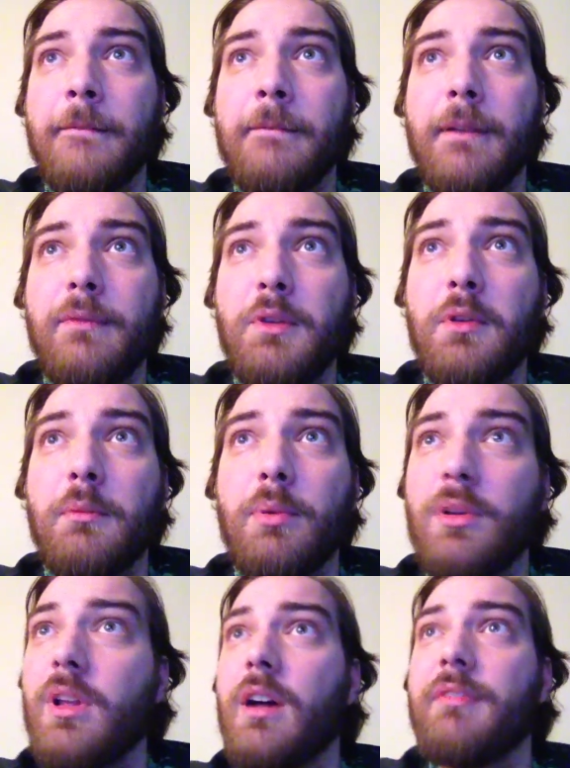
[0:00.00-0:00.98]
If you could
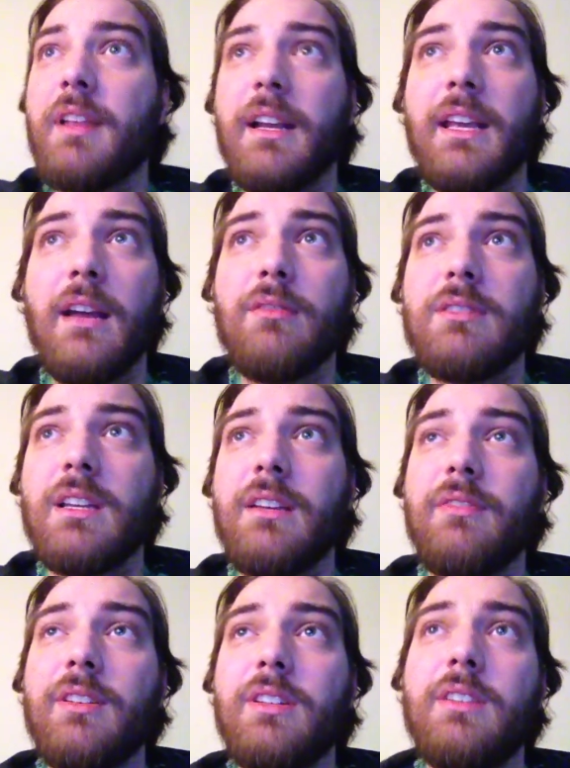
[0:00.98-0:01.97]
pull off that account
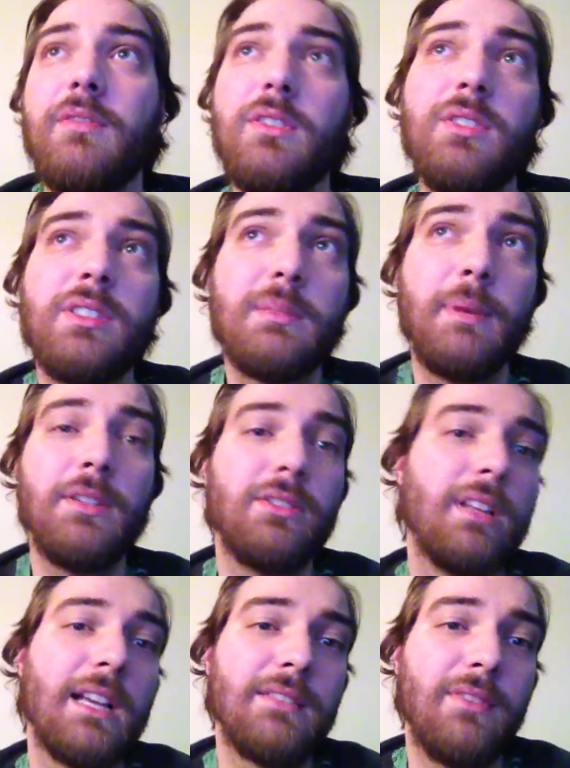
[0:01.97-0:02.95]
siphon, if you spend your
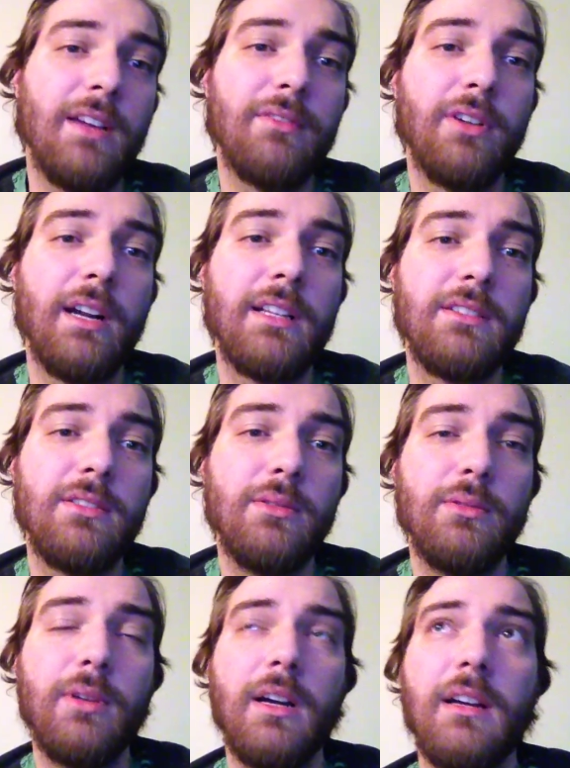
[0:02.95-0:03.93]
last 5 credits
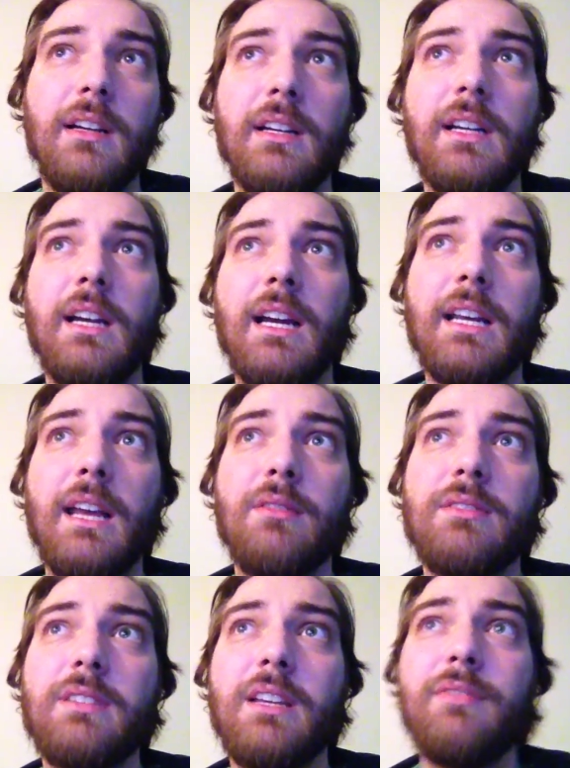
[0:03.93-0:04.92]
to
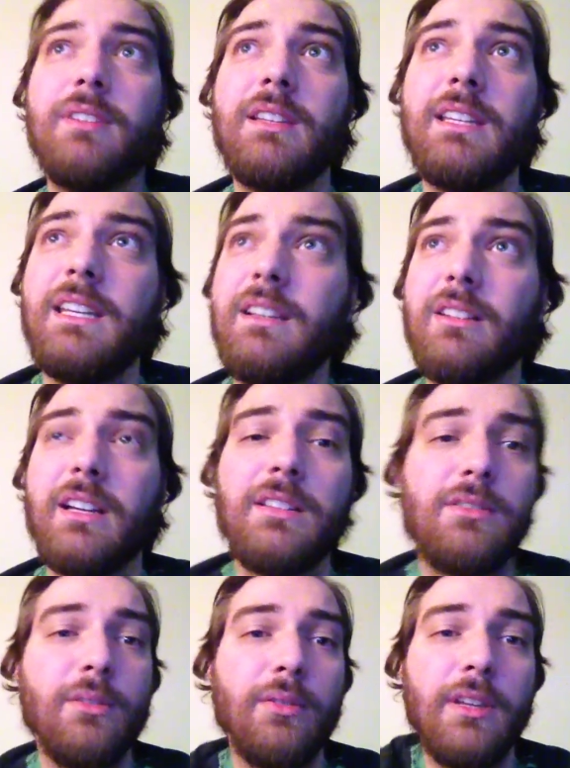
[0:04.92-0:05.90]
account siphon, the Eater gets
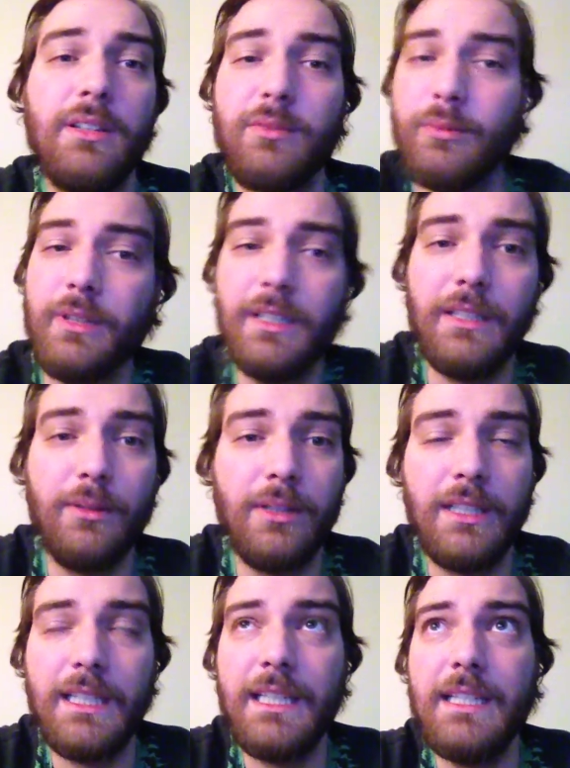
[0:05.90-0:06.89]
through things really,
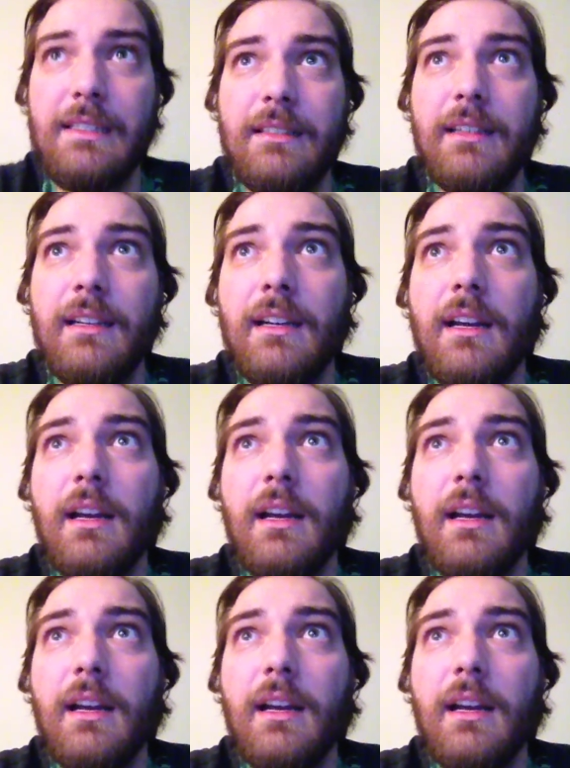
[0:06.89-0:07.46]
really easy.